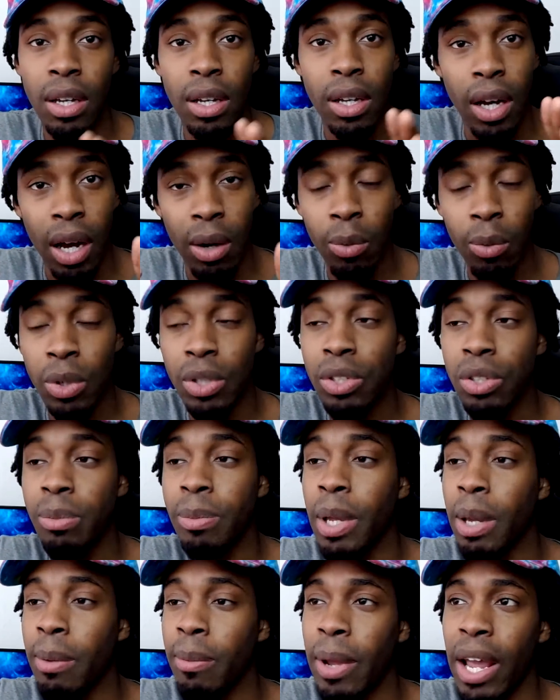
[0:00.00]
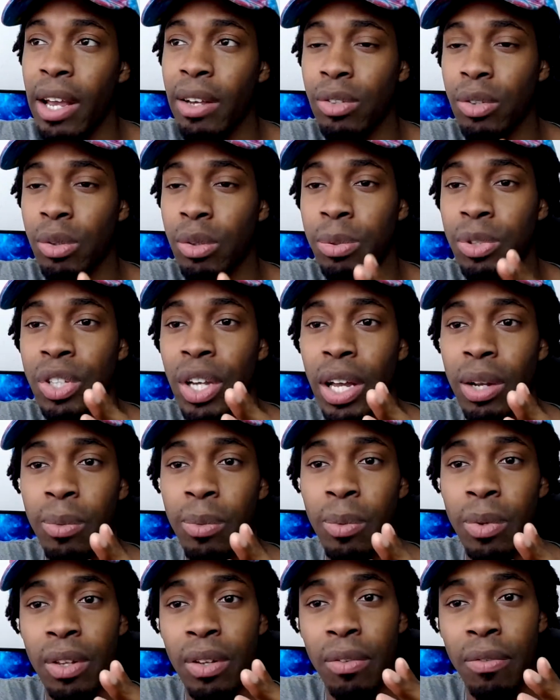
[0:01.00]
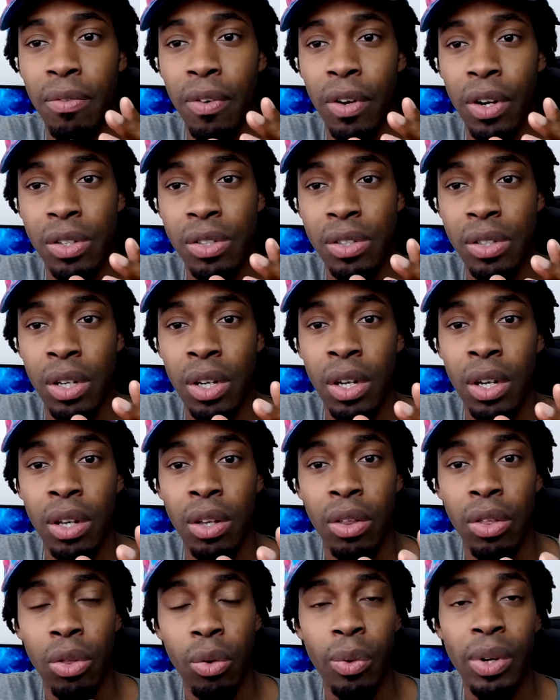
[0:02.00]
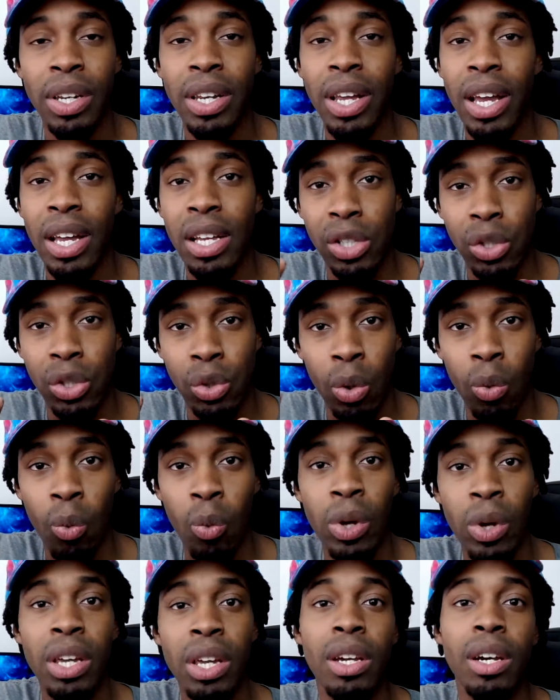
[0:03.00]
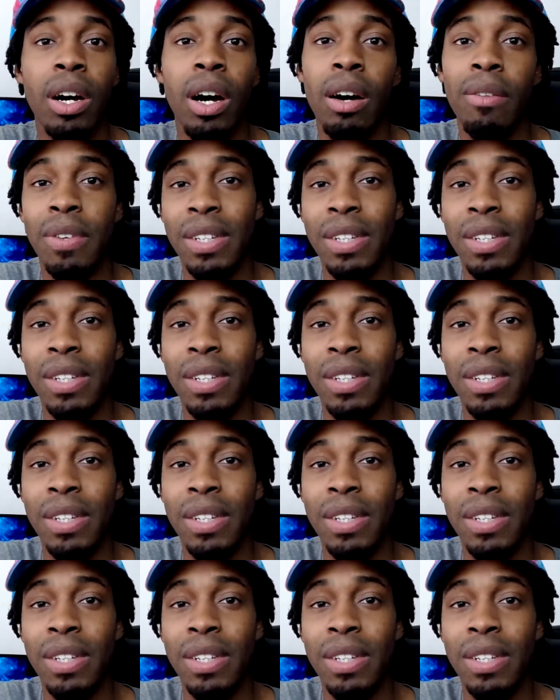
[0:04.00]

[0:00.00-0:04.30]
I want you to be able to astral project within the first 3 days to a week of